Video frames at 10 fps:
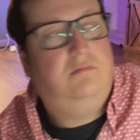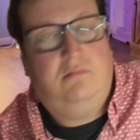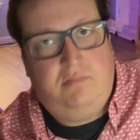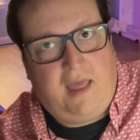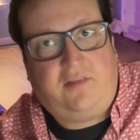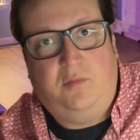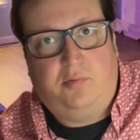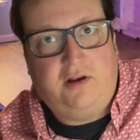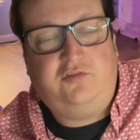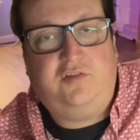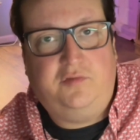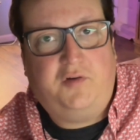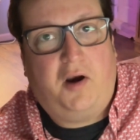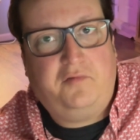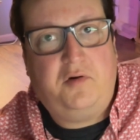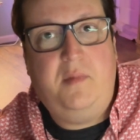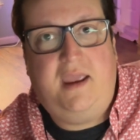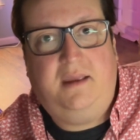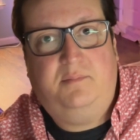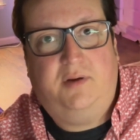that's a bridge too far for
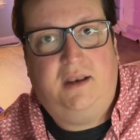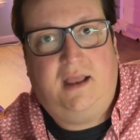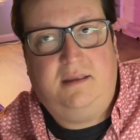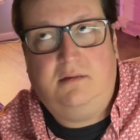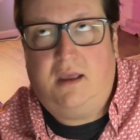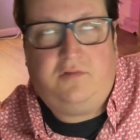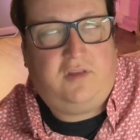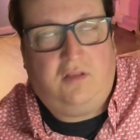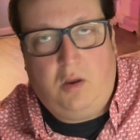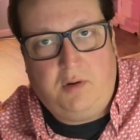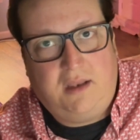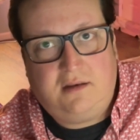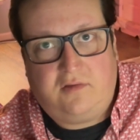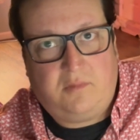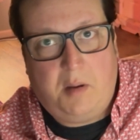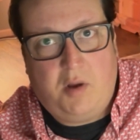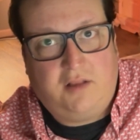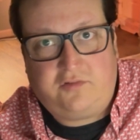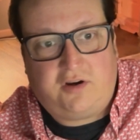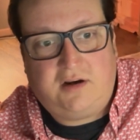me, but I still own it because I'm a
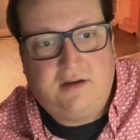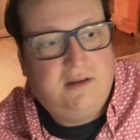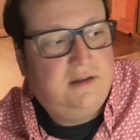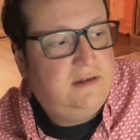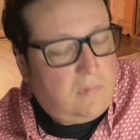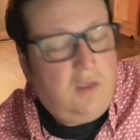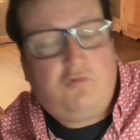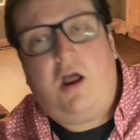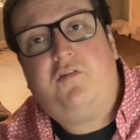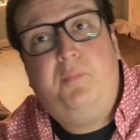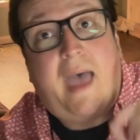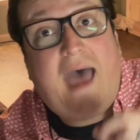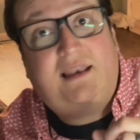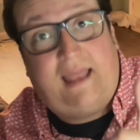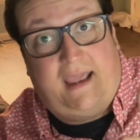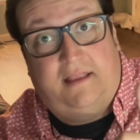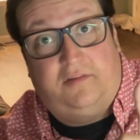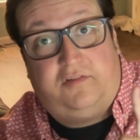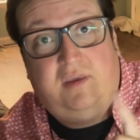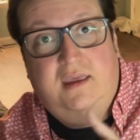monster. Crossed Badlands